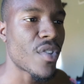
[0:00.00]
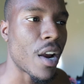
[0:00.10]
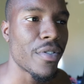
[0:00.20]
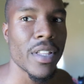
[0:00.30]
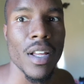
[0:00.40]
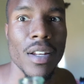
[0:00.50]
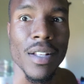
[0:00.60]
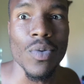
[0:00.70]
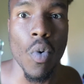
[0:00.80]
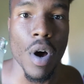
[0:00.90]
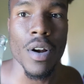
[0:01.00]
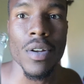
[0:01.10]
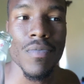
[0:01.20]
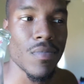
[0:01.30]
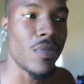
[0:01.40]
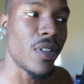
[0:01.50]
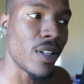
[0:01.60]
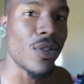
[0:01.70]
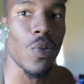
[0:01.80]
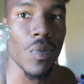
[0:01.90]
Everything that needs water
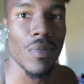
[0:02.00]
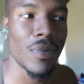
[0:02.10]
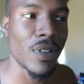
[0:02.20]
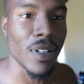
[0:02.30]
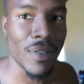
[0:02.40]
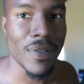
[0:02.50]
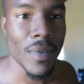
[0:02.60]
needs to